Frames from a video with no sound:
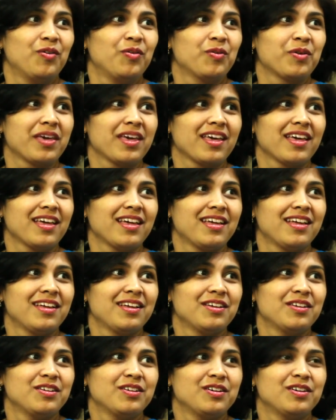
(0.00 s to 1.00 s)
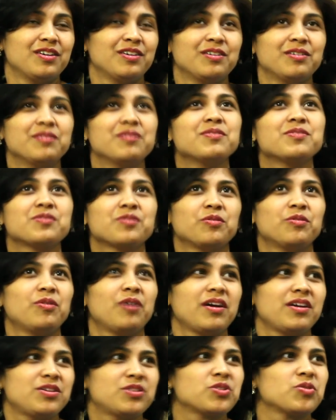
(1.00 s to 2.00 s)
Okay. So
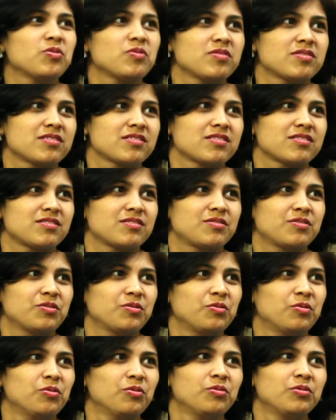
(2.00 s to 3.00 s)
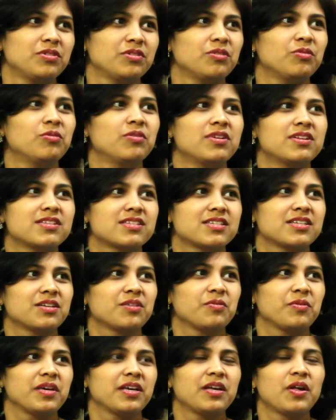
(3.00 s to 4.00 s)
I chose to go the
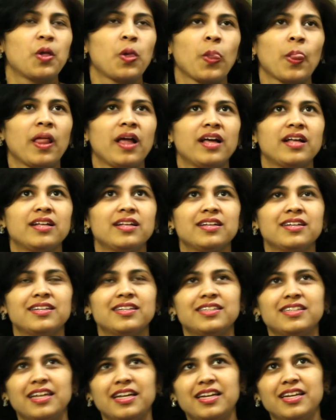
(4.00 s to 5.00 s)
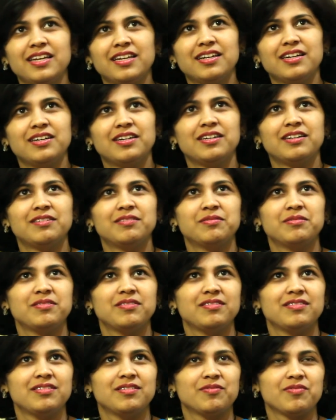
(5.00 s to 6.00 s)
holistic way. Then
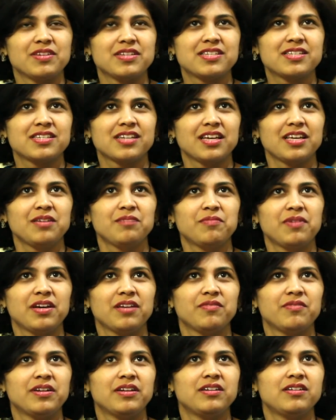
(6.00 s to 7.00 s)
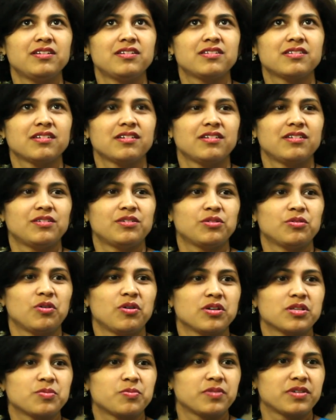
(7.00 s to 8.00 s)
the first time I went to
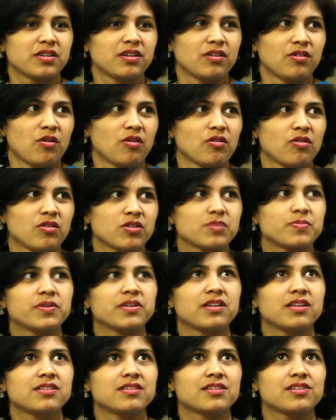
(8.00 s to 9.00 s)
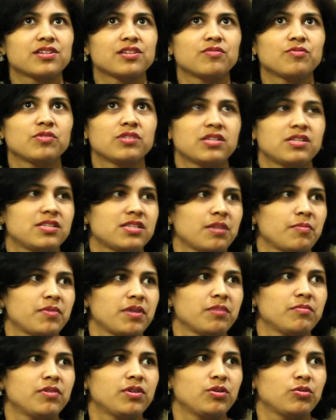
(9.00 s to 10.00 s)
hospital, long hospitalization, was in
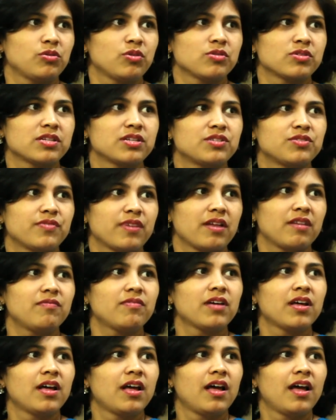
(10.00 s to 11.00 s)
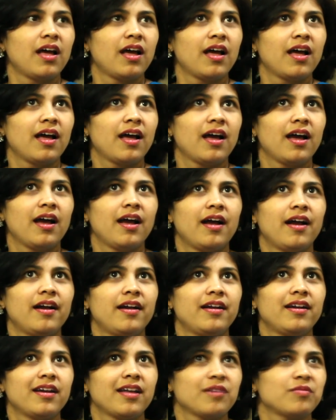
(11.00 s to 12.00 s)
September 2012,
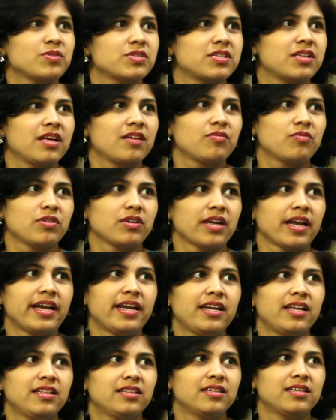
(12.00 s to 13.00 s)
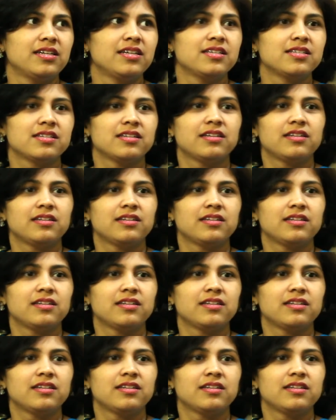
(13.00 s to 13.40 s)
and I was there for 93